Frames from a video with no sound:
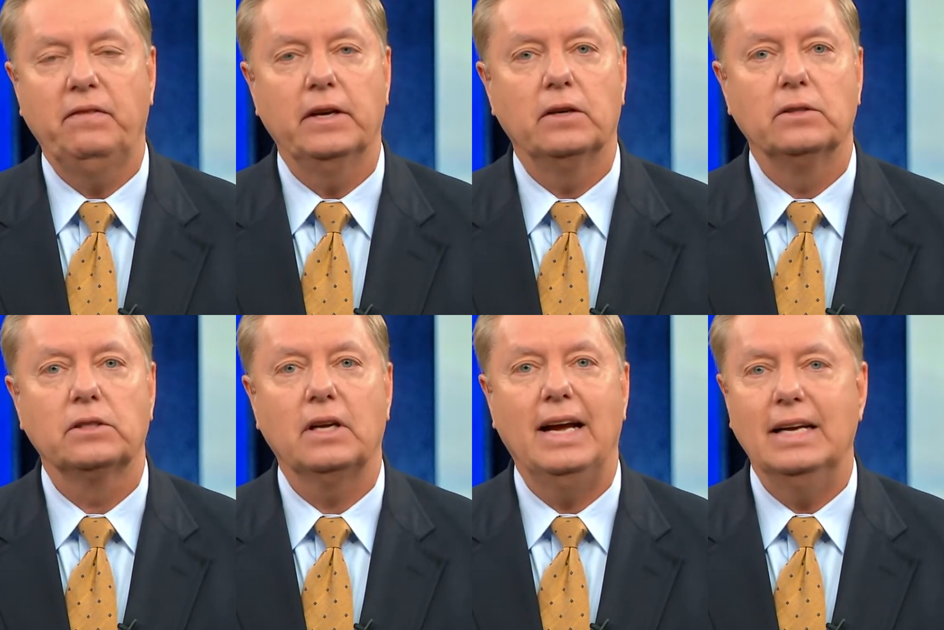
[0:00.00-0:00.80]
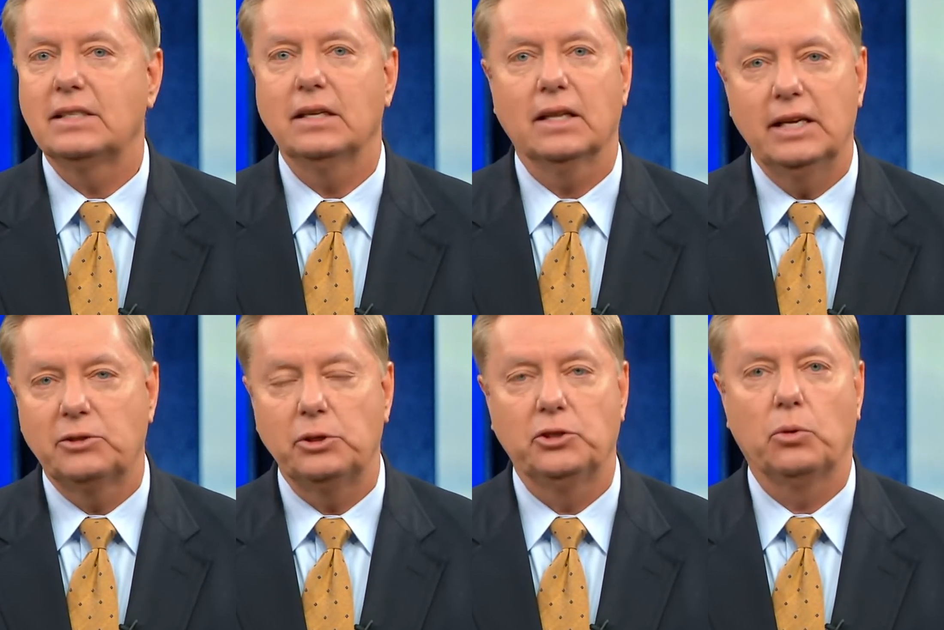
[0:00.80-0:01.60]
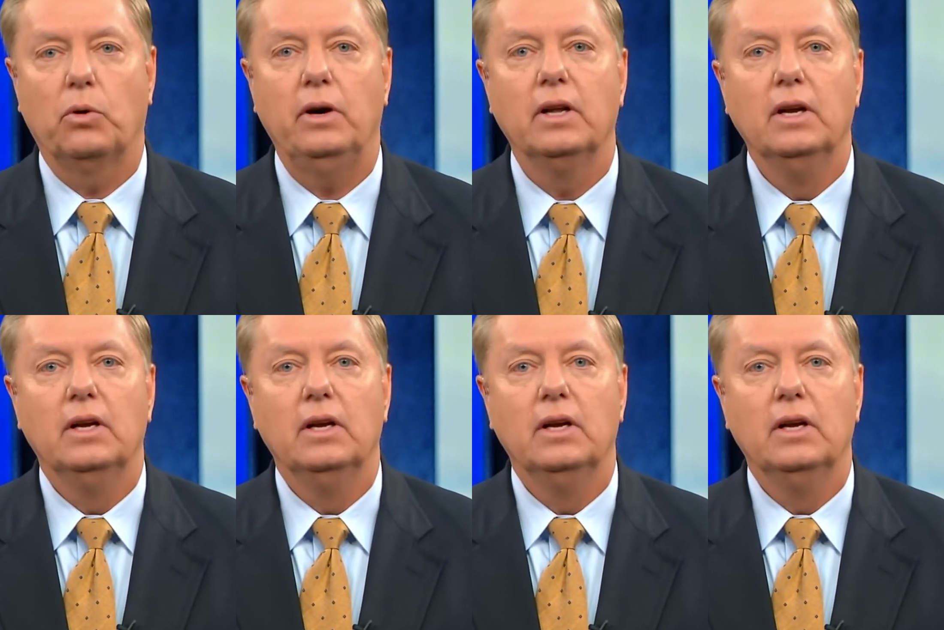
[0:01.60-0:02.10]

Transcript: fails, as a last resort,